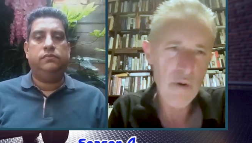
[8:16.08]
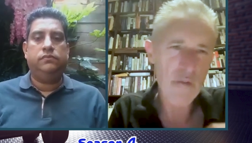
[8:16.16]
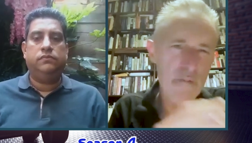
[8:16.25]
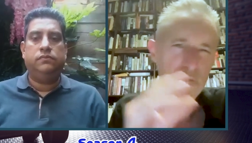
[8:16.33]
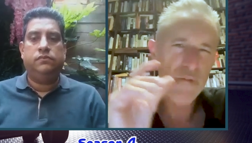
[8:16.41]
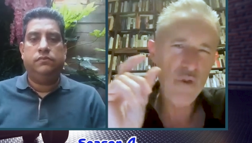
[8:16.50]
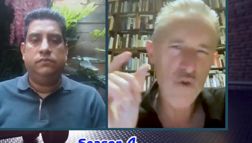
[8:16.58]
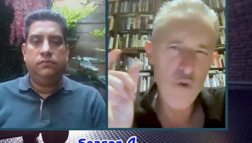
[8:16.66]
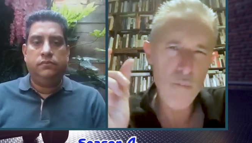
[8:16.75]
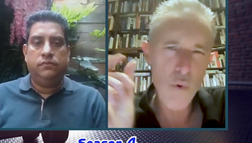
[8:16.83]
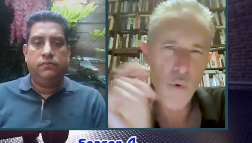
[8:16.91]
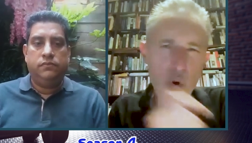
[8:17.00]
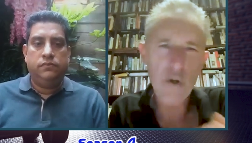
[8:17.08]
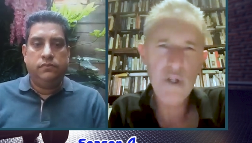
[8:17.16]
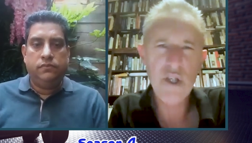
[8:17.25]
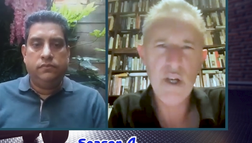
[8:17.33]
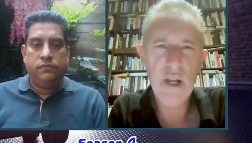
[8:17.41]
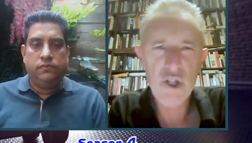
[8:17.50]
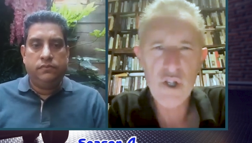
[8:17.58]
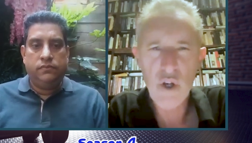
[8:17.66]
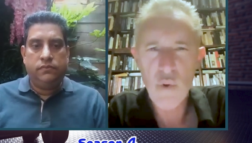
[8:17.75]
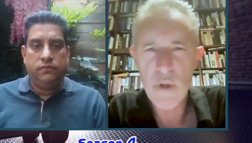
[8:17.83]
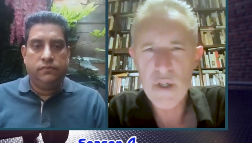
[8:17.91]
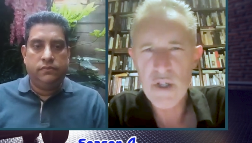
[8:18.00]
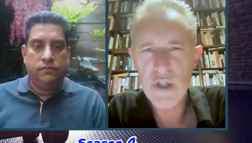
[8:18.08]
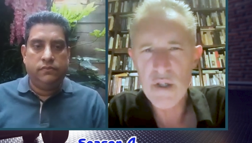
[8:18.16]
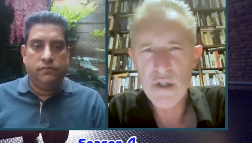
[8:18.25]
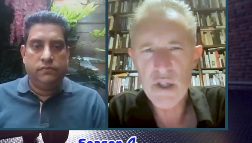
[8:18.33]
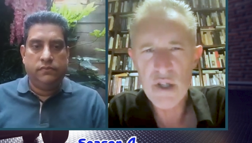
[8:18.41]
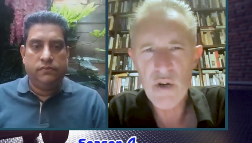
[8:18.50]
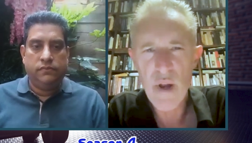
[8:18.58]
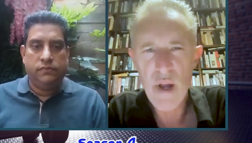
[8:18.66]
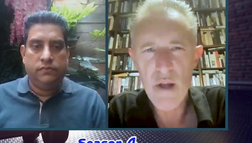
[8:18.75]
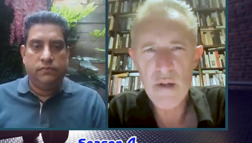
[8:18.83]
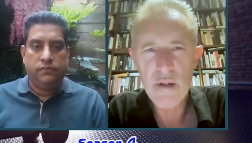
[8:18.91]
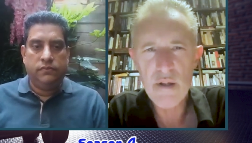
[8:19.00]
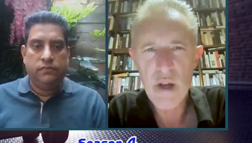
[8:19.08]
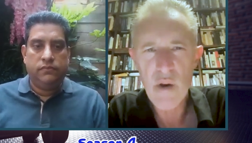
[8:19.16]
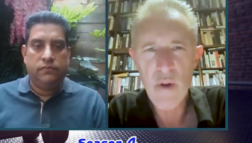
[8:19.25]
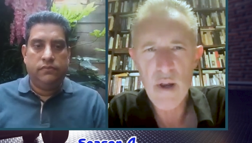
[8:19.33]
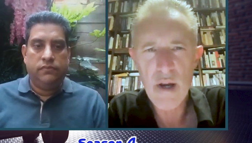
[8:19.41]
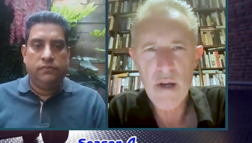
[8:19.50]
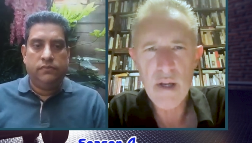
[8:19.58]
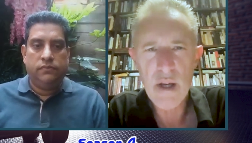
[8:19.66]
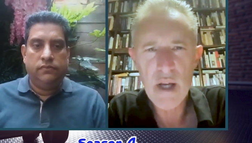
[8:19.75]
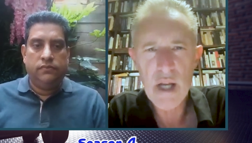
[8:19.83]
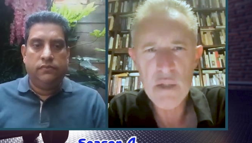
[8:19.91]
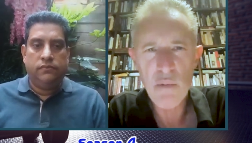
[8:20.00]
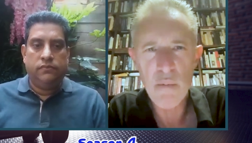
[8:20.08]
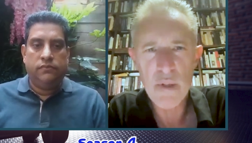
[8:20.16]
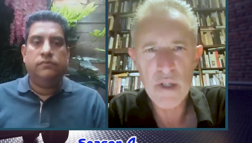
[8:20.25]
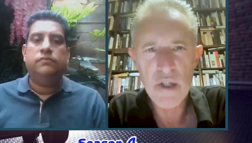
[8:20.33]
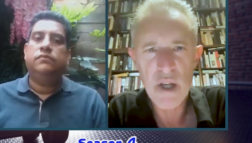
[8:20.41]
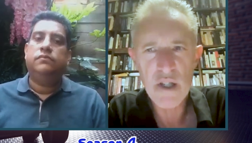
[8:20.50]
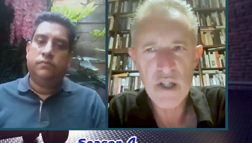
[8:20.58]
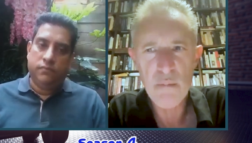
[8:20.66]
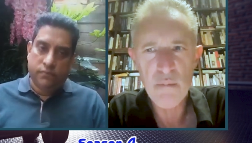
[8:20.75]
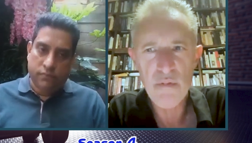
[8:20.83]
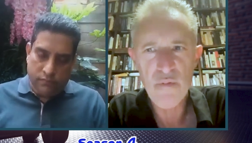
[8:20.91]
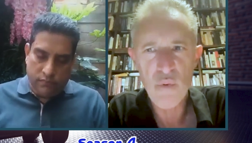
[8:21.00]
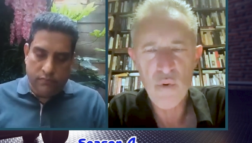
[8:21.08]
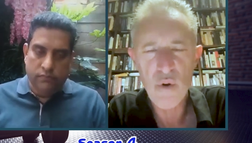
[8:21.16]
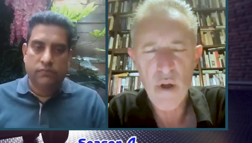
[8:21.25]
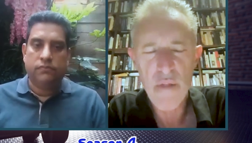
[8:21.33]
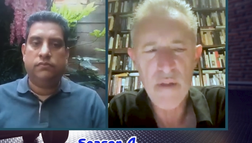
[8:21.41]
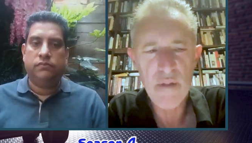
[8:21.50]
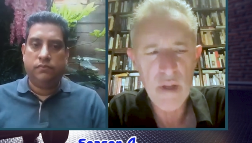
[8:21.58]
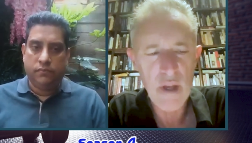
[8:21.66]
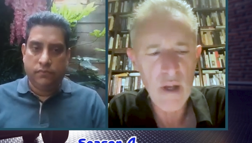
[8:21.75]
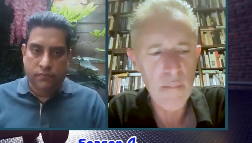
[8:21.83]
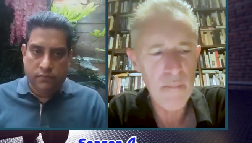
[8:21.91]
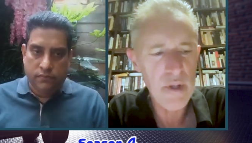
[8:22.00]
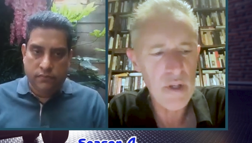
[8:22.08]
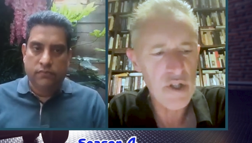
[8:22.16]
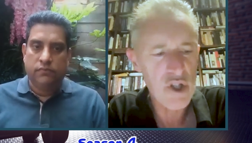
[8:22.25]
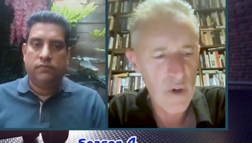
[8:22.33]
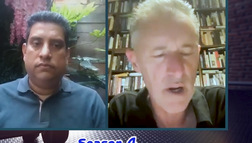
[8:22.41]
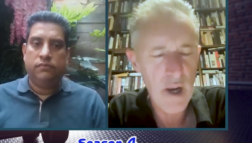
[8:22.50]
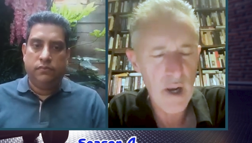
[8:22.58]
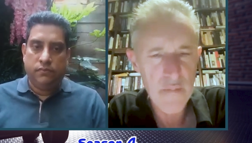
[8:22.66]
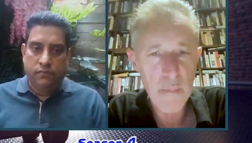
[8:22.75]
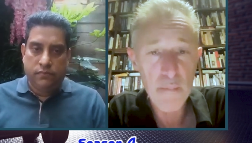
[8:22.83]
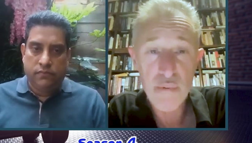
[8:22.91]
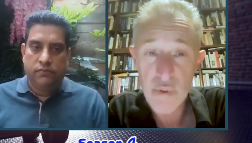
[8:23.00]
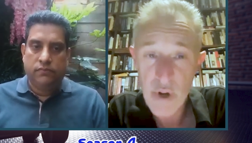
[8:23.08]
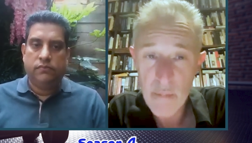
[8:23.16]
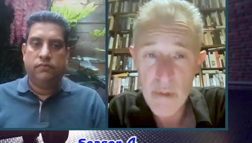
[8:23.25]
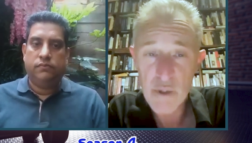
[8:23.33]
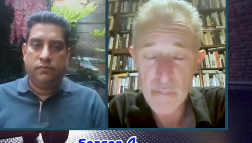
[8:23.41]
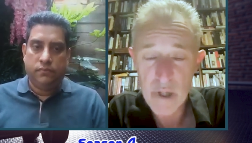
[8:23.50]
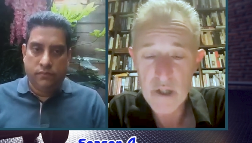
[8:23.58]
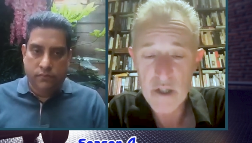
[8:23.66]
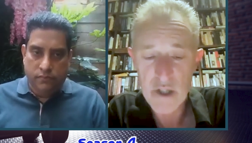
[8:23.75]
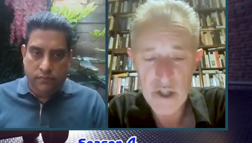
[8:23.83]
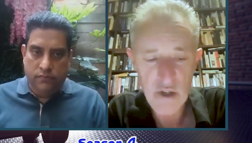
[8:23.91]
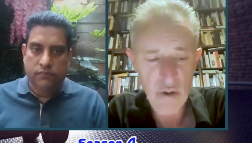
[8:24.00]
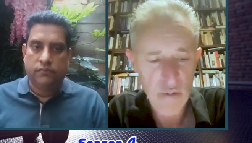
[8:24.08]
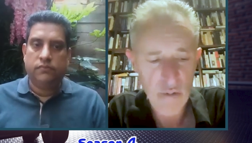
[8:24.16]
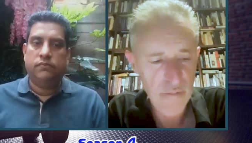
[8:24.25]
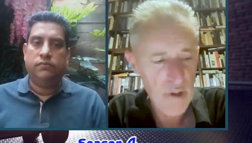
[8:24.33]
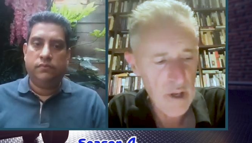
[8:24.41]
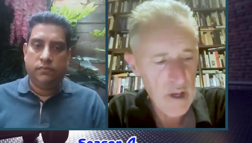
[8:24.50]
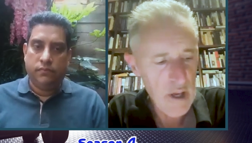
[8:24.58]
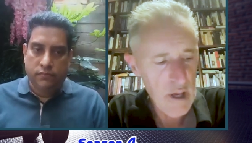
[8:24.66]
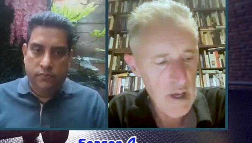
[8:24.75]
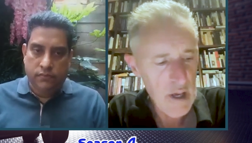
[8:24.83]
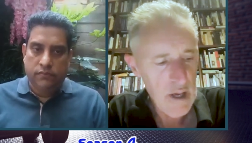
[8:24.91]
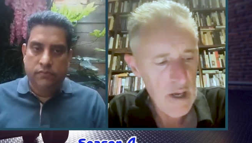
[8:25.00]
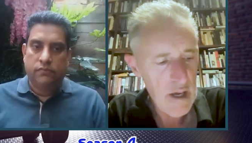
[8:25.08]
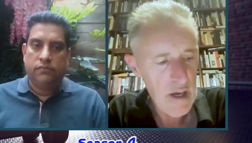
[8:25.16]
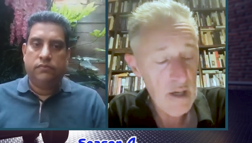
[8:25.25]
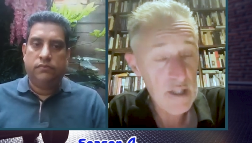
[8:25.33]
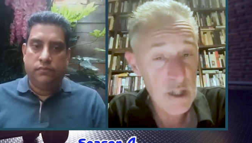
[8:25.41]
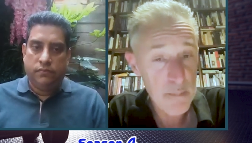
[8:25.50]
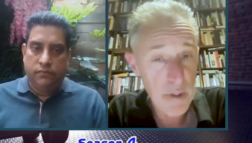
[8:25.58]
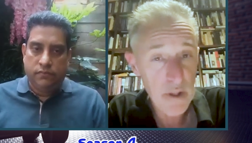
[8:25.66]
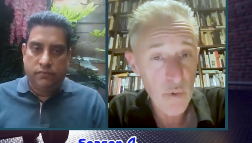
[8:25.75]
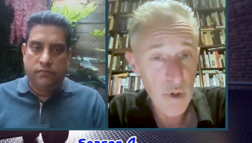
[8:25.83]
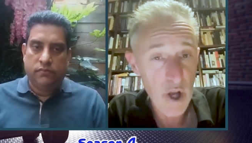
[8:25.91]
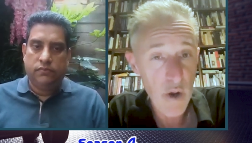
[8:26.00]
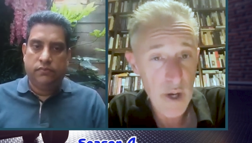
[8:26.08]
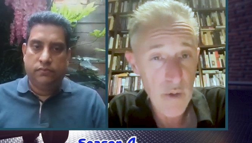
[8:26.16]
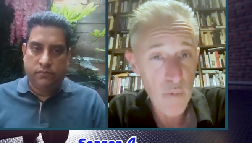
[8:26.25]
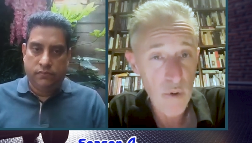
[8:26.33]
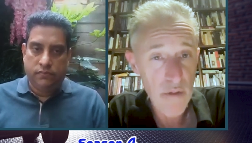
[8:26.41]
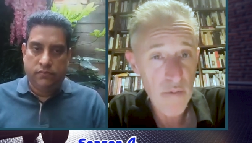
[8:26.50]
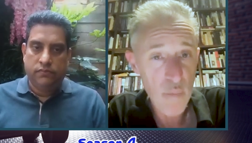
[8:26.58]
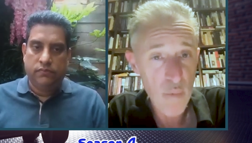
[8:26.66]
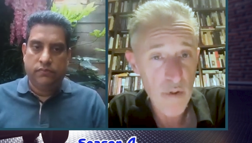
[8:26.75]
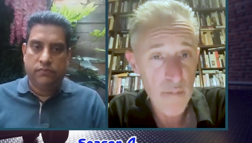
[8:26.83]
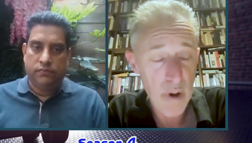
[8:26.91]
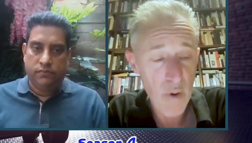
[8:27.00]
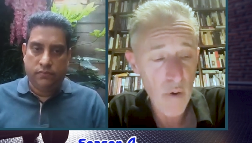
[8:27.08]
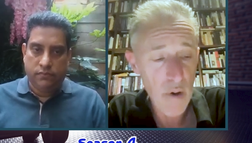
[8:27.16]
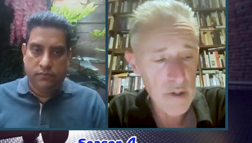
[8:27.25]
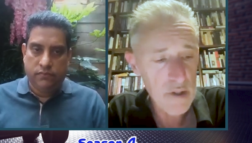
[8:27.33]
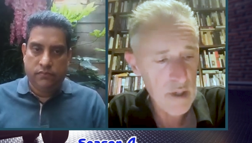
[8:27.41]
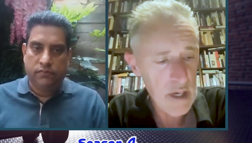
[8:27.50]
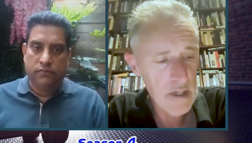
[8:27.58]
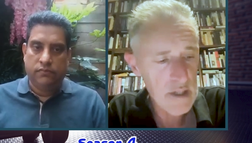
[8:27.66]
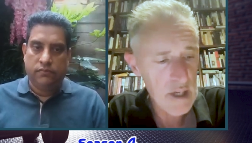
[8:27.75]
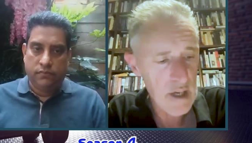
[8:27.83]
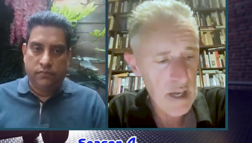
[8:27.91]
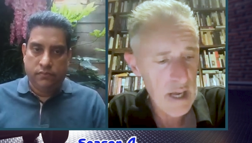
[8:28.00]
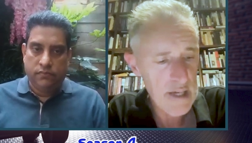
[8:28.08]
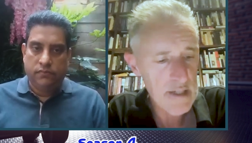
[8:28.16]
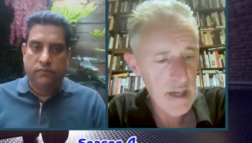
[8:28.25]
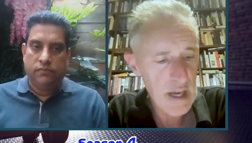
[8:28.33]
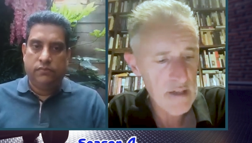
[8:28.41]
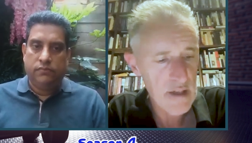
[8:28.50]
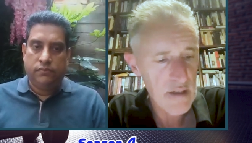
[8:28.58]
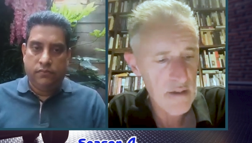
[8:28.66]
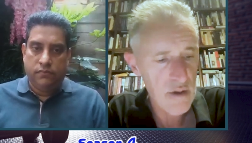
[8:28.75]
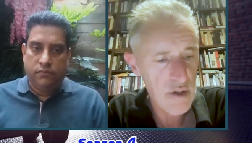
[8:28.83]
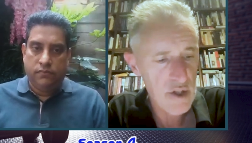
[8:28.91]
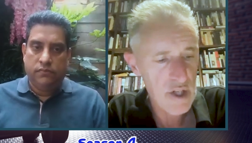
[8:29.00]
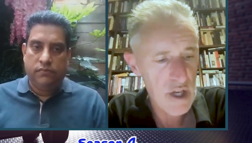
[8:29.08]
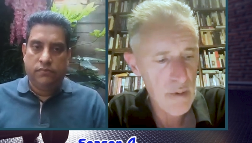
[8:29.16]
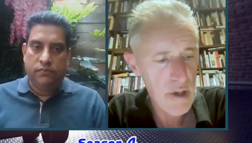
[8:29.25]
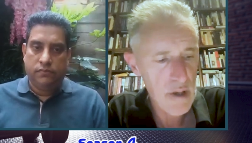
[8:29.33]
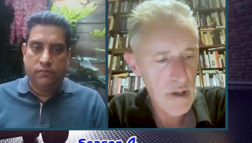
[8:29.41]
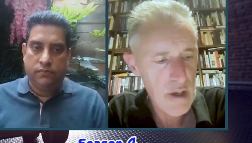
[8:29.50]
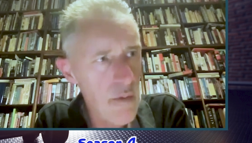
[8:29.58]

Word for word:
Speaker 1: There are a few more selection questions around around India, as we were discussing before. I think the um, the Australian eleven pretty much picks itself. Uh, I suspect they'll go in with with Boland as uh, as as the third seamer.